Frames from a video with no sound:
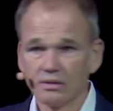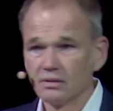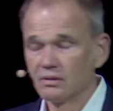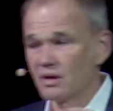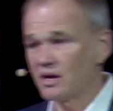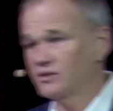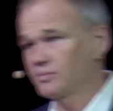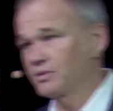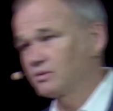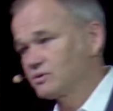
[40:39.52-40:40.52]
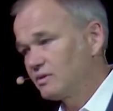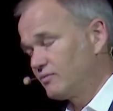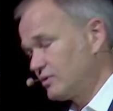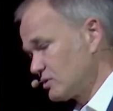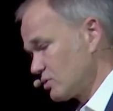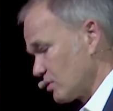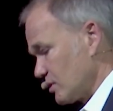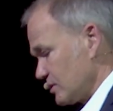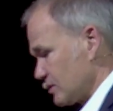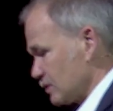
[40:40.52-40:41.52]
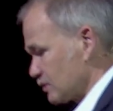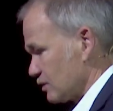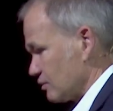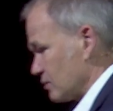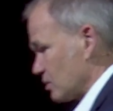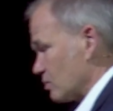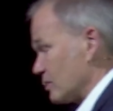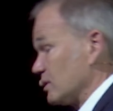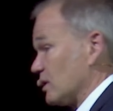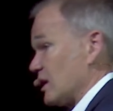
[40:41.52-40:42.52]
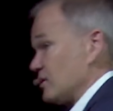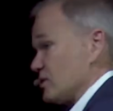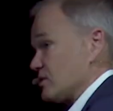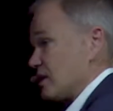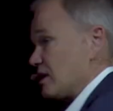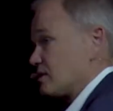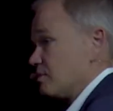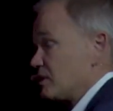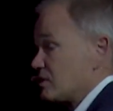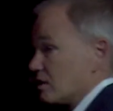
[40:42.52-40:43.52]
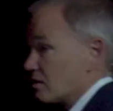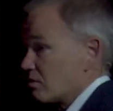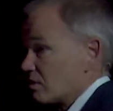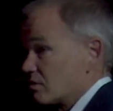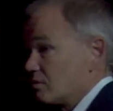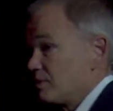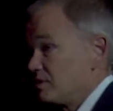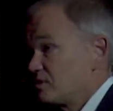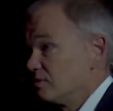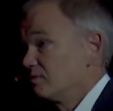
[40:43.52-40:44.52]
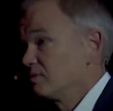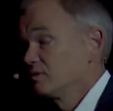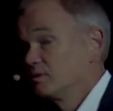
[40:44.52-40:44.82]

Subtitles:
The hospital's inventory system realizes that it's missing a critical piece of